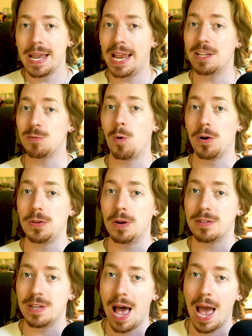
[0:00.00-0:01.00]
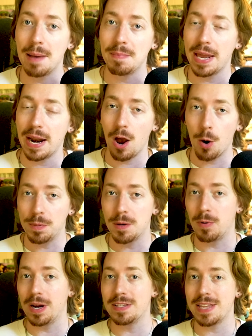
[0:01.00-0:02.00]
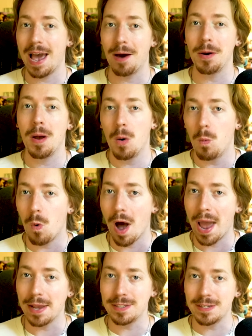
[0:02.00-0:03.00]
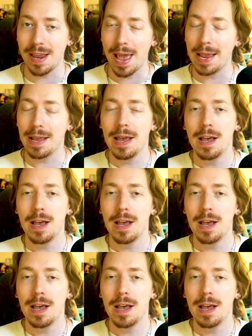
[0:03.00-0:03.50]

is worth your time, and I hope to break down why today.